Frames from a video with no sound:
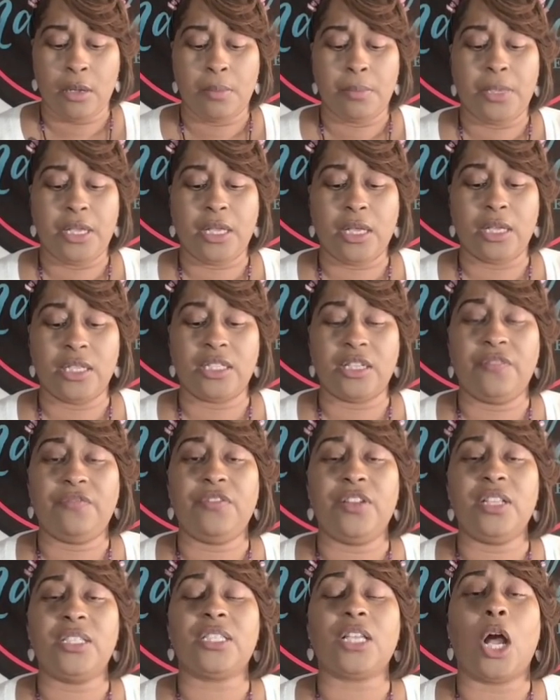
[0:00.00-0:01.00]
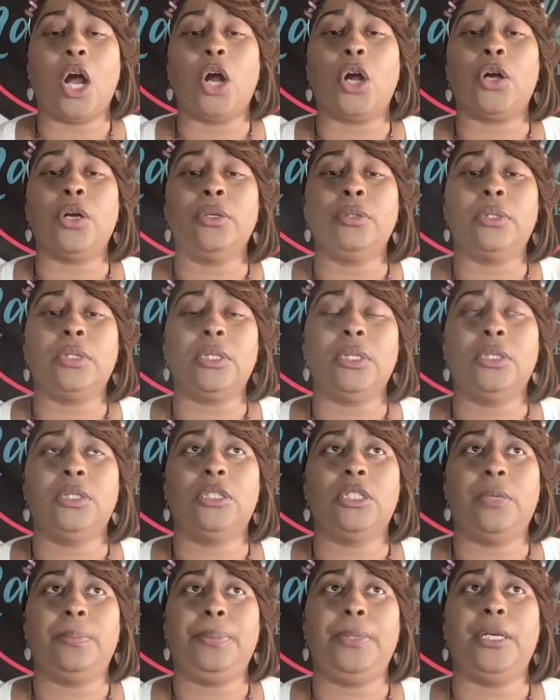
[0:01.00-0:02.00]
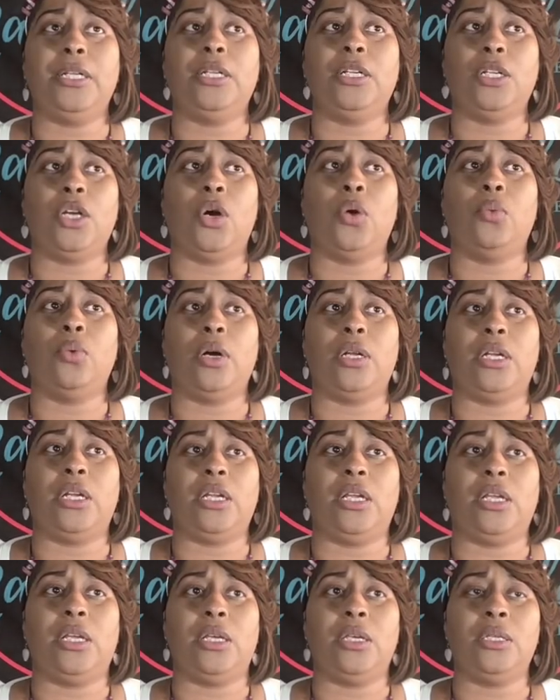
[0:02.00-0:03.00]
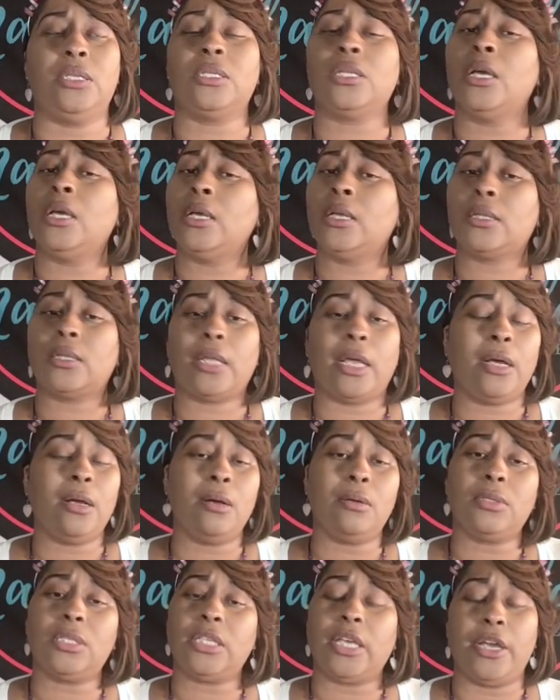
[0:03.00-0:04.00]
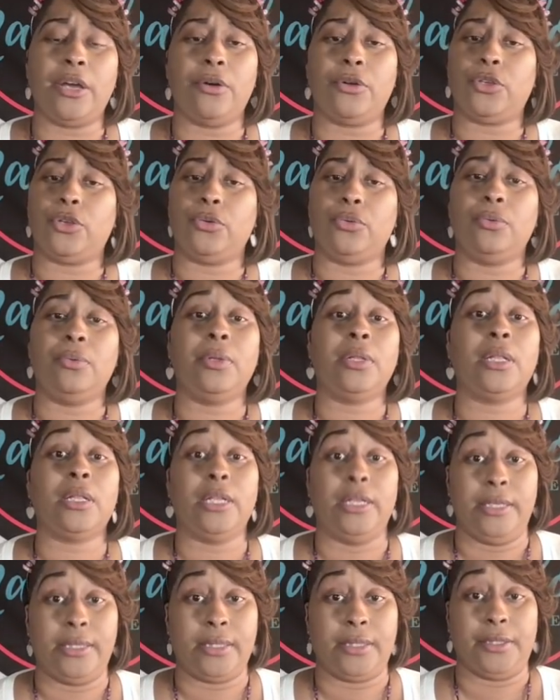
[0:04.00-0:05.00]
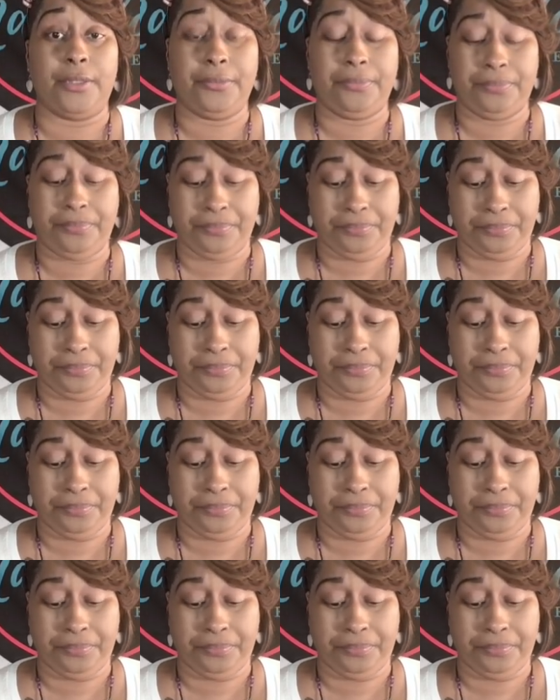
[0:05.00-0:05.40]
Because if it's earth, depending on what it is, they're going to tell you, listen,